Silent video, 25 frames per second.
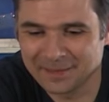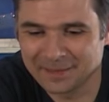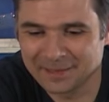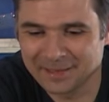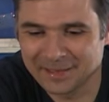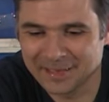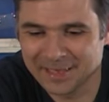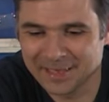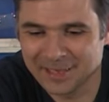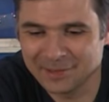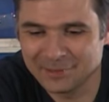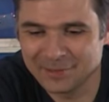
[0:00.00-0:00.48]

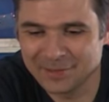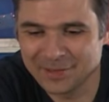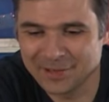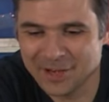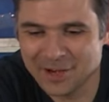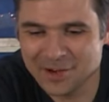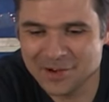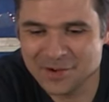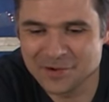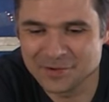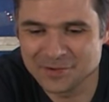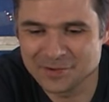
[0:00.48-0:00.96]
Here we
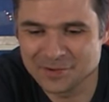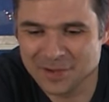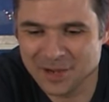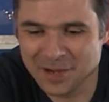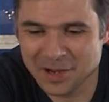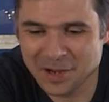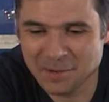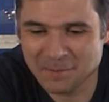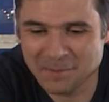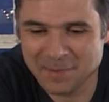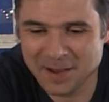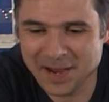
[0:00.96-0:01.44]
go.
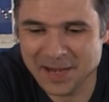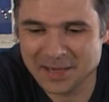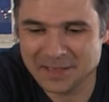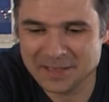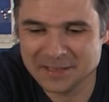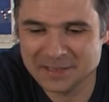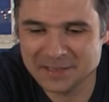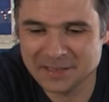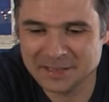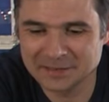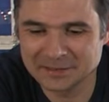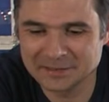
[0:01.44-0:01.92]

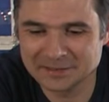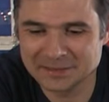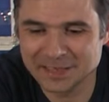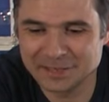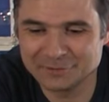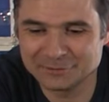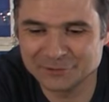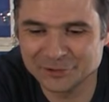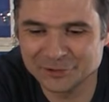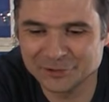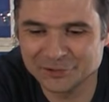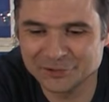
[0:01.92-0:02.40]
Anna and
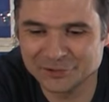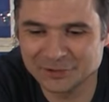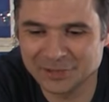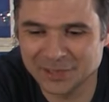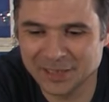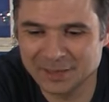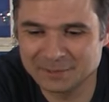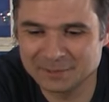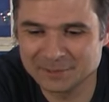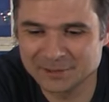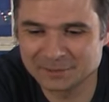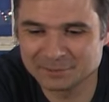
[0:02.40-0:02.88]
Stavros,
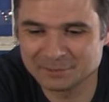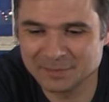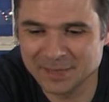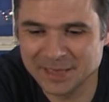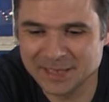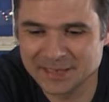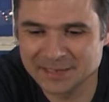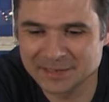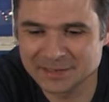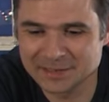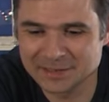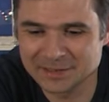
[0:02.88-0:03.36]
Amos
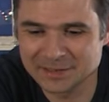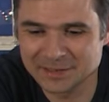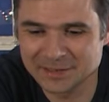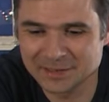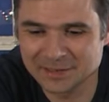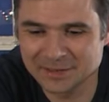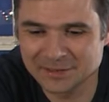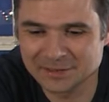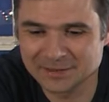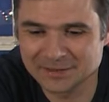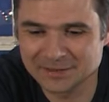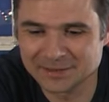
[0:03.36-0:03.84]
Main's
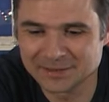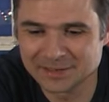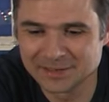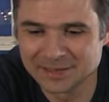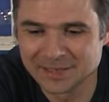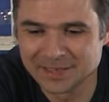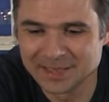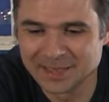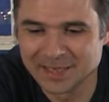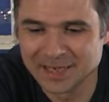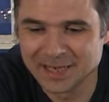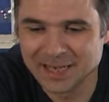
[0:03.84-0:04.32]
class.
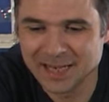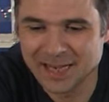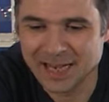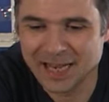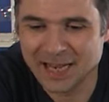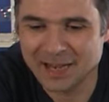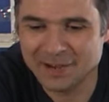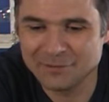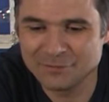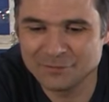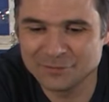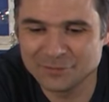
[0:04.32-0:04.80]

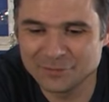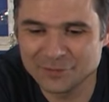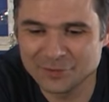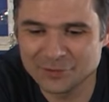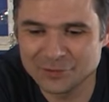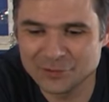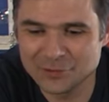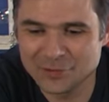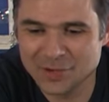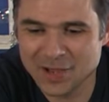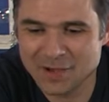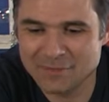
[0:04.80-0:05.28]
Have
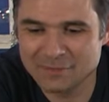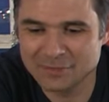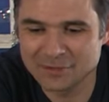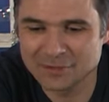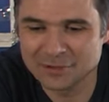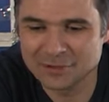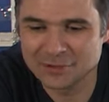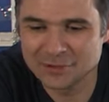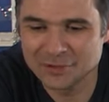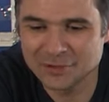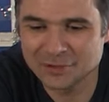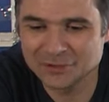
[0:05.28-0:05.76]
you ever
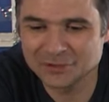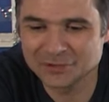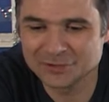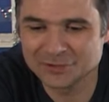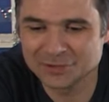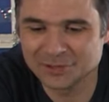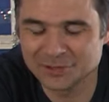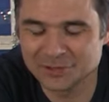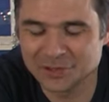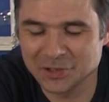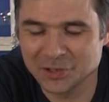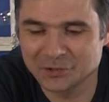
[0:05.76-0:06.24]
lost
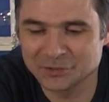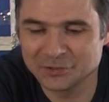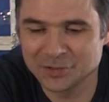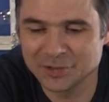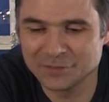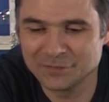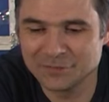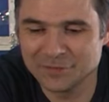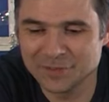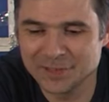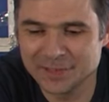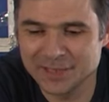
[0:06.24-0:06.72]
an
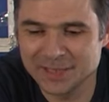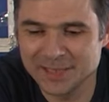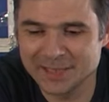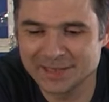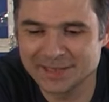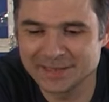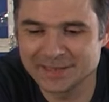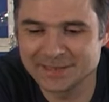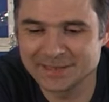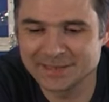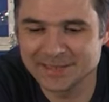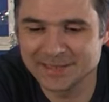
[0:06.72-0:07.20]
ROV in
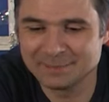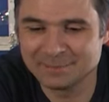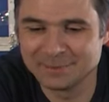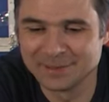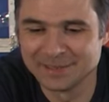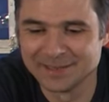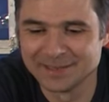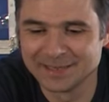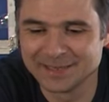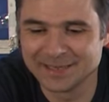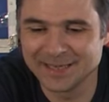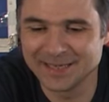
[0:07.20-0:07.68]
the deep?
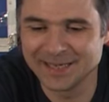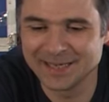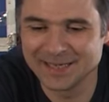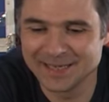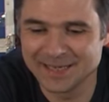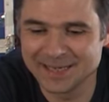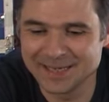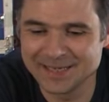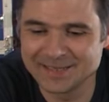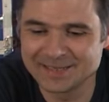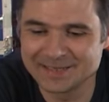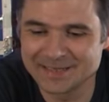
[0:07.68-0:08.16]

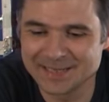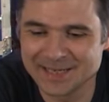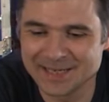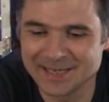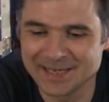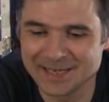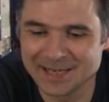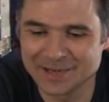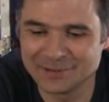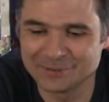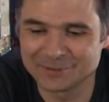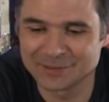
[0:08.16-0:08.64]
Is
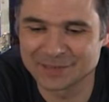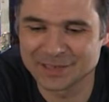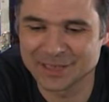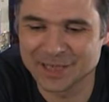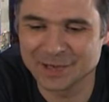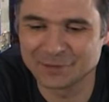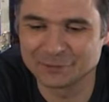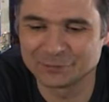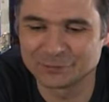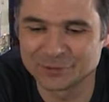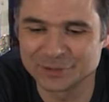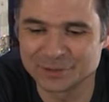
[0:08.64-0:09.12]
there a
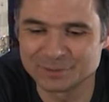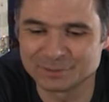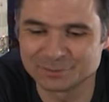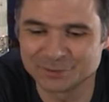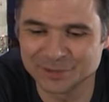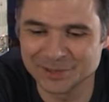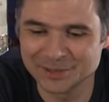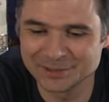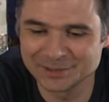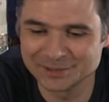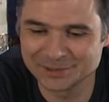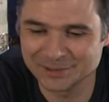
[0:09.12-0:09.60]
recovery
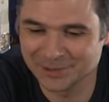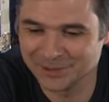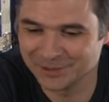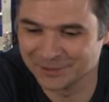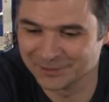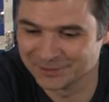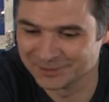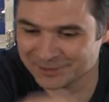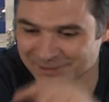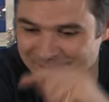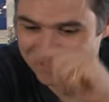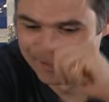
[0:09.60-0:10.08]

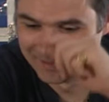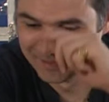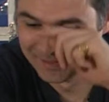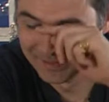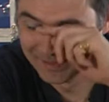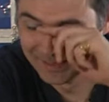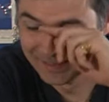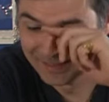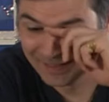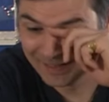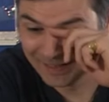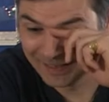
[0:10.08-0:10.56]
protocol?
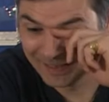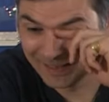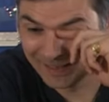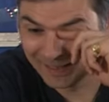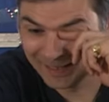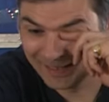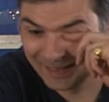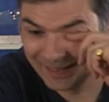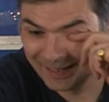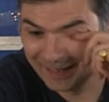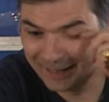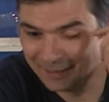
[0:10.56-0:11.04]

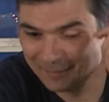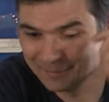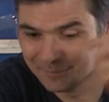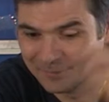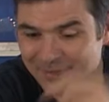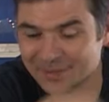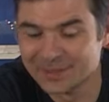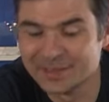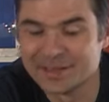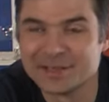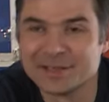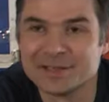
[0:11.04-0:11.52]
So
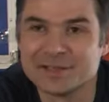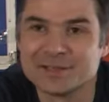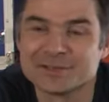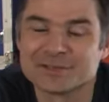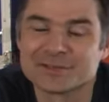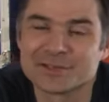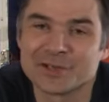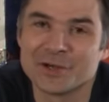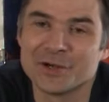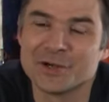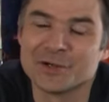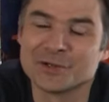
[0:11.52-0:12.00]

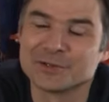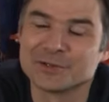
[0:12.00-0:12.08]
the